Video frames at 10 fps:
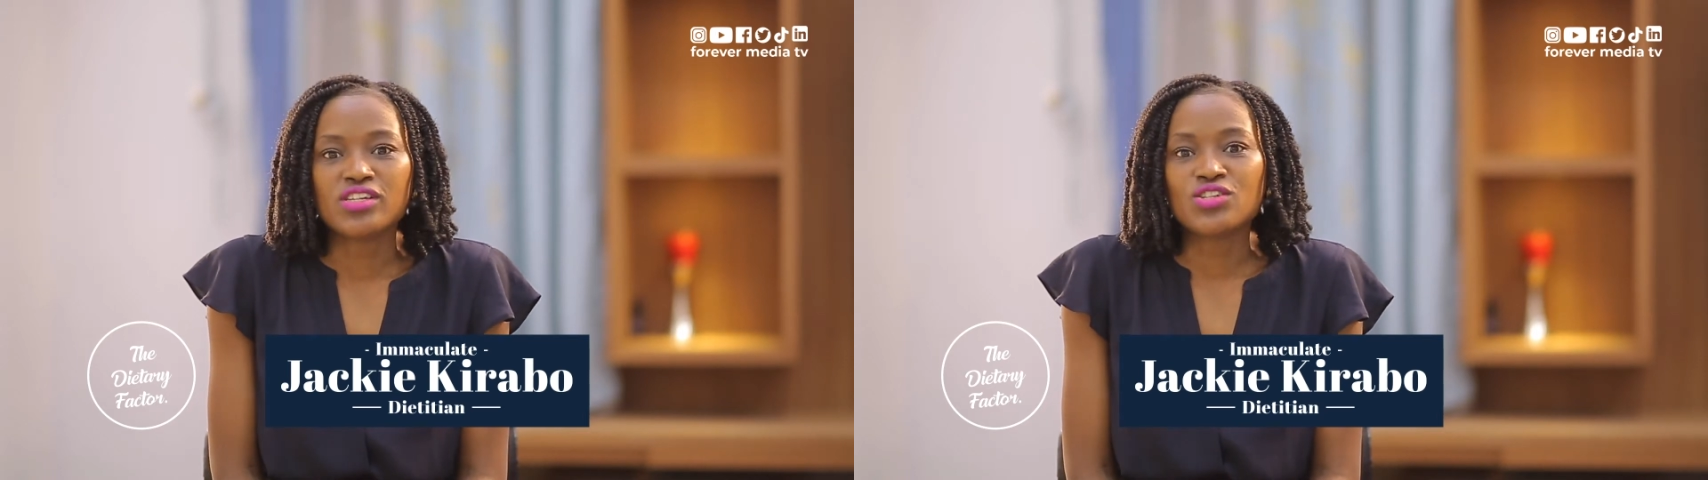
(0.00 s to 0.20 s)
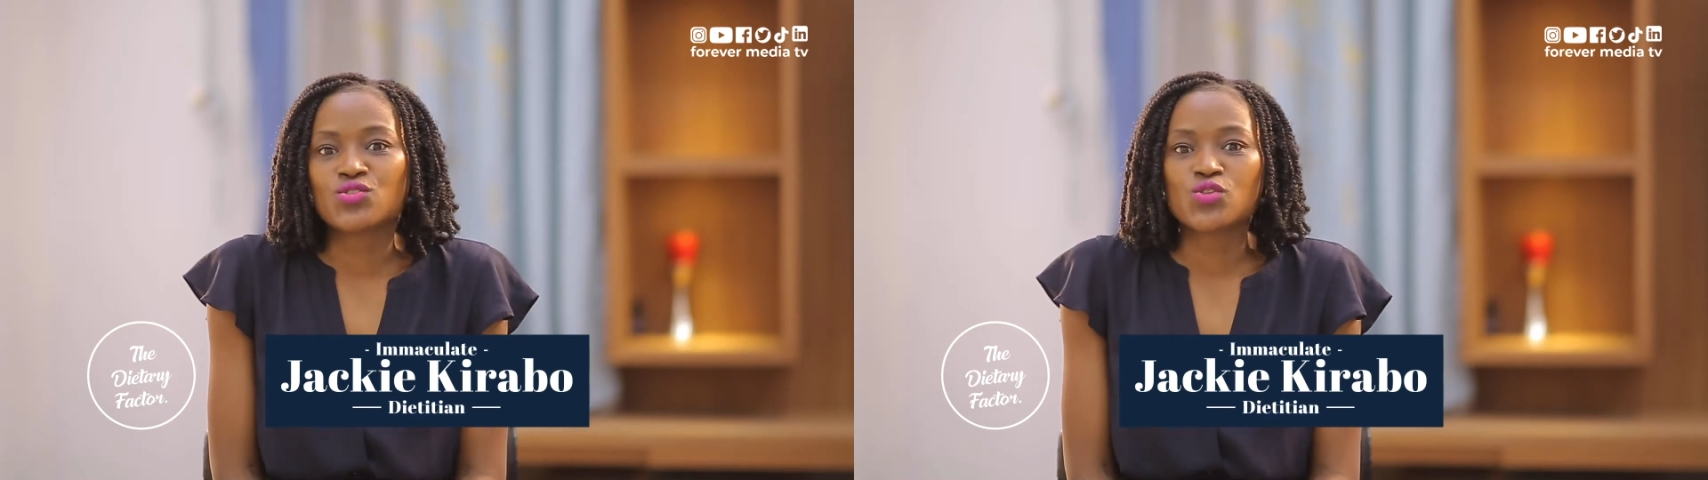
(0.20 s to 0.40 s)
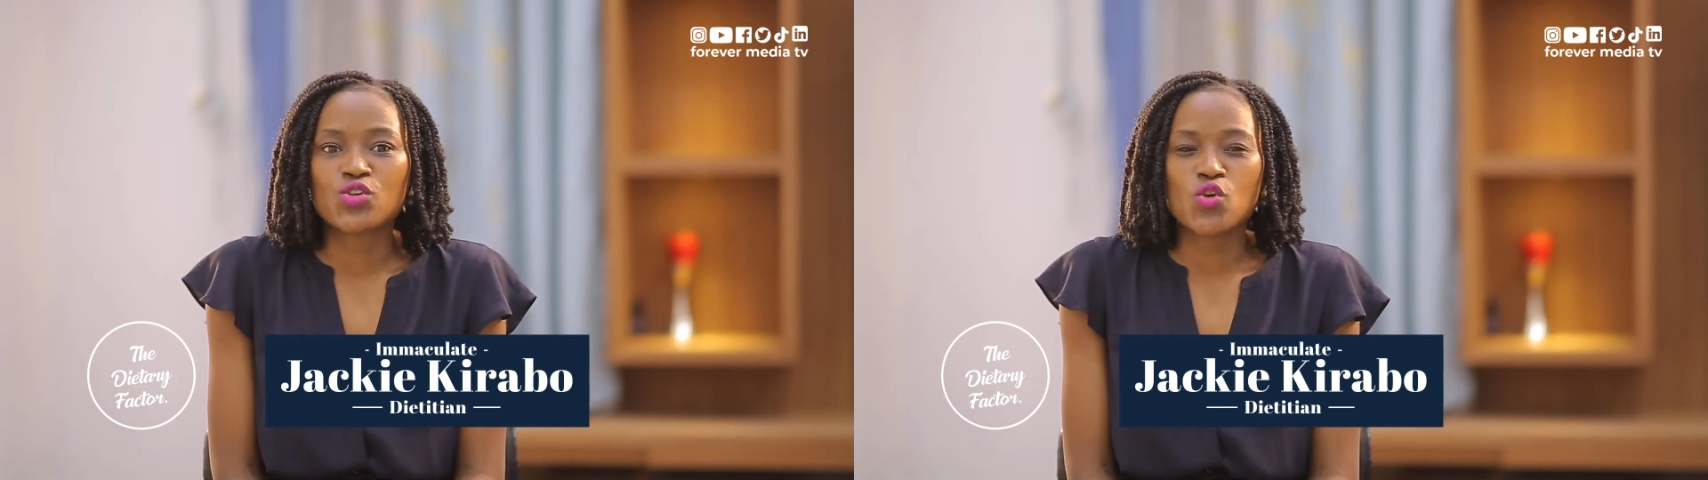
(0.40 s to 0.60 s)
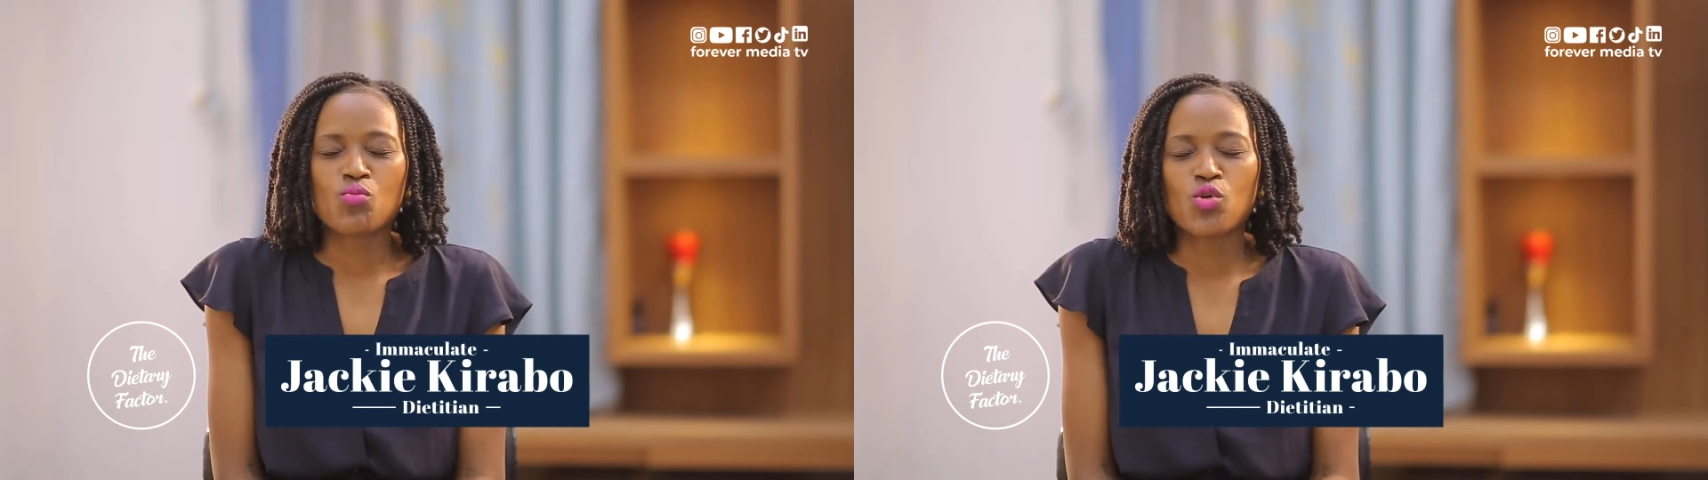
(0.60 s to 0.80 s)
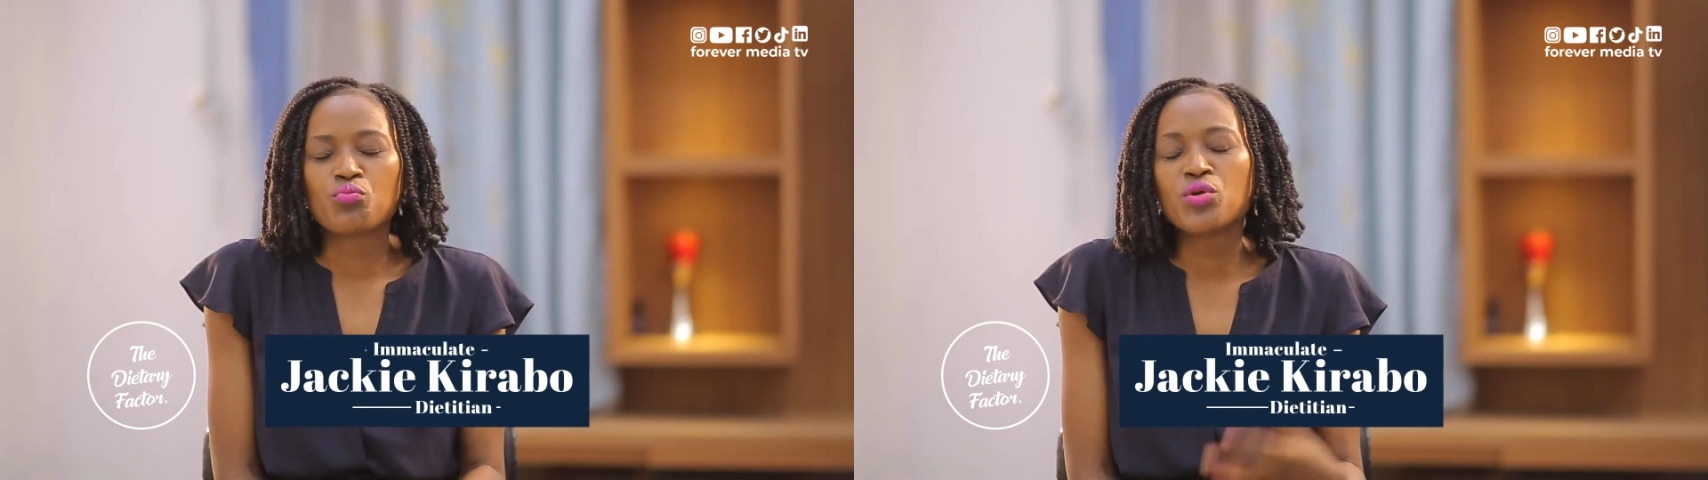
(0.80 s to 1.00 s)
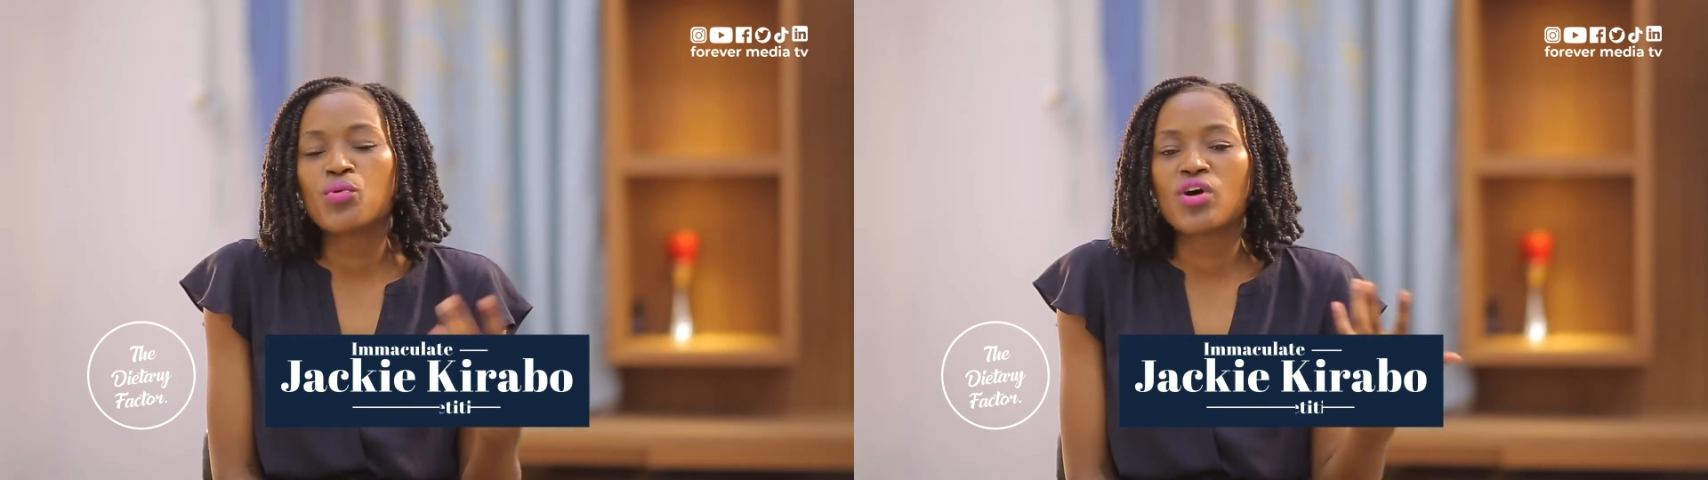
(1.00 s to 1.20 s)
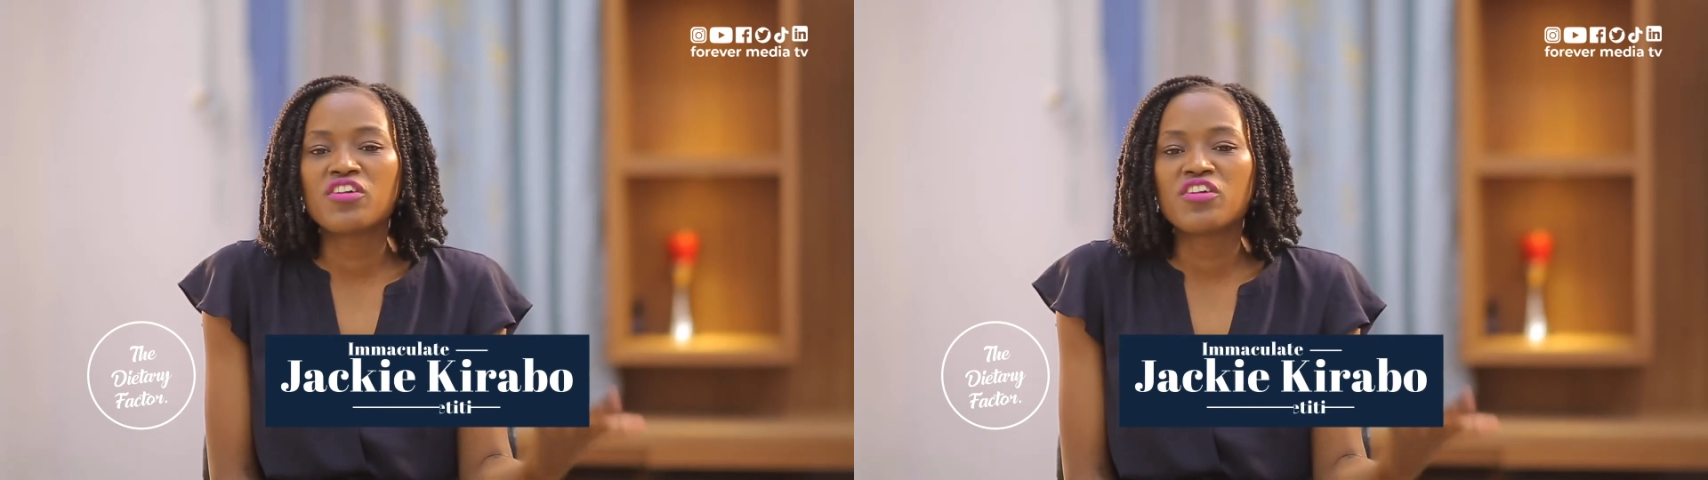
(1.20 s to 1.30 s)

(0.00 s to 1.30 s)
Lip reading: It's not normal. People